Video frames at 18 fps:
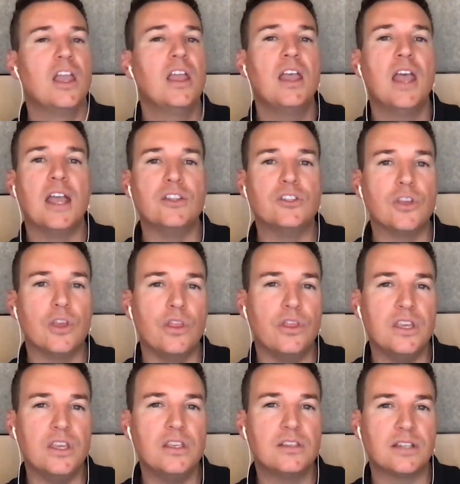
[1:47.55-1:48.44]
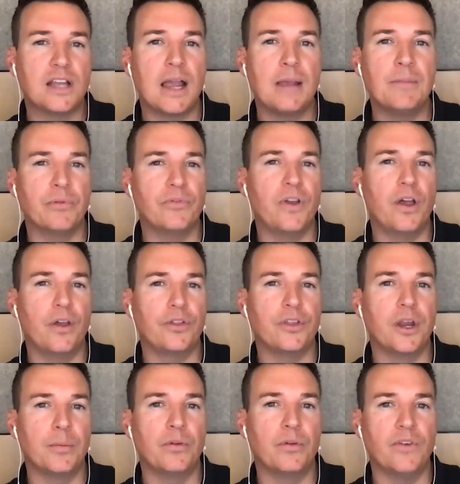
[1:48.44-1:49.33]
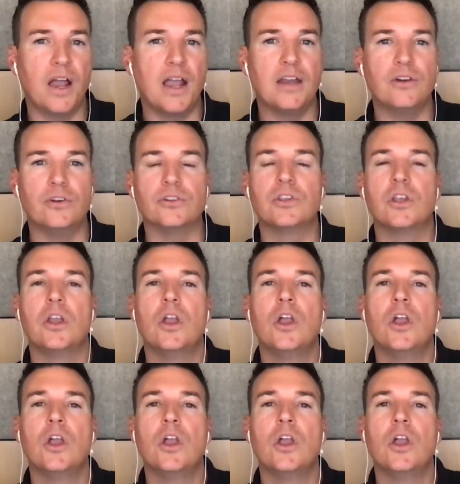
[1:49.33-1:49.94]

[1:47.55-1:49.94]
and to these type of healthcare providers,